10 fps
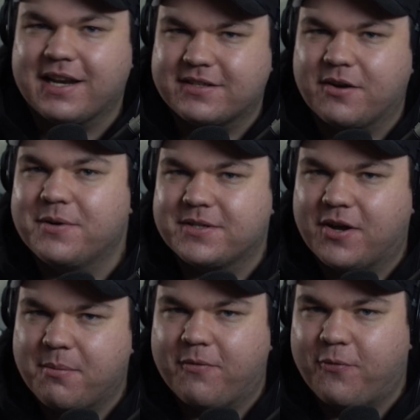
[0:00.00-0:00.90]
like someone
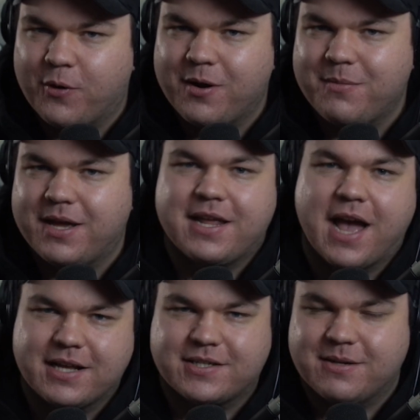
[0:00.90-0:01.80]
saw it before him, and he
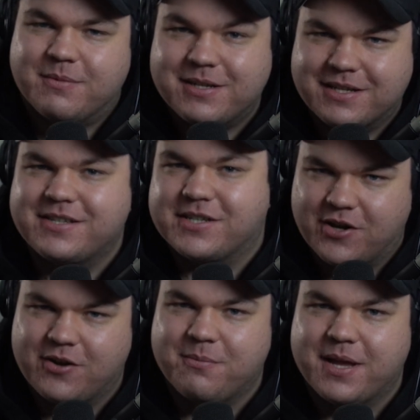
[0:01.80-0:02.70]
asked him, does the
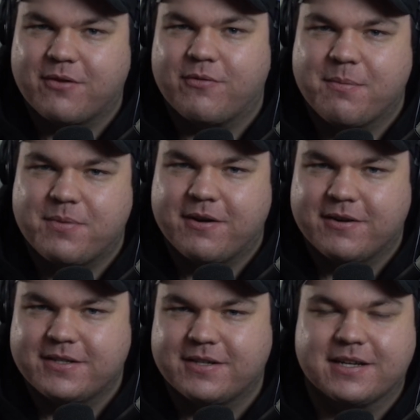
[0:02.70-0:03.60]
turtle make a
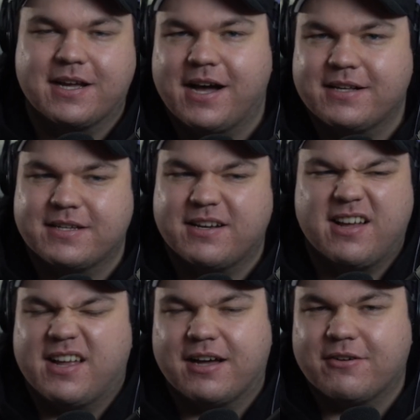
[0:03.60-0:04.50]
reappearance? And the guy said,
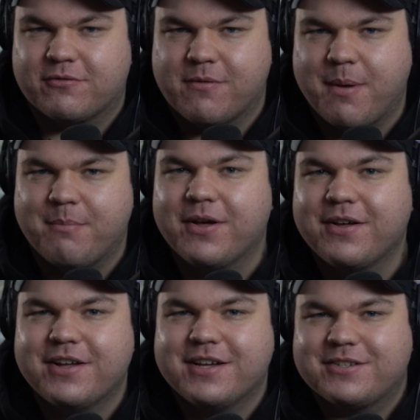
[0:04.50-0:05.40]
I don't
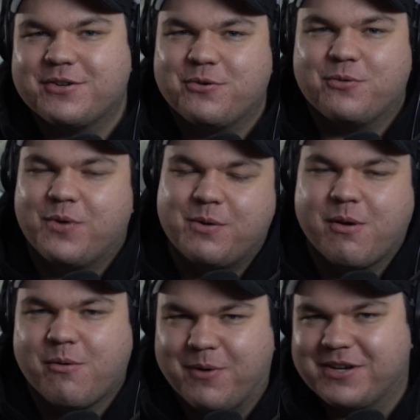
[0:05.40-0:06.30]
remember. So when
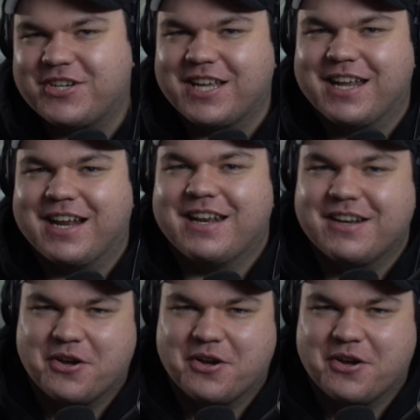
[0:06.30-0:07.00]
we were watching it and the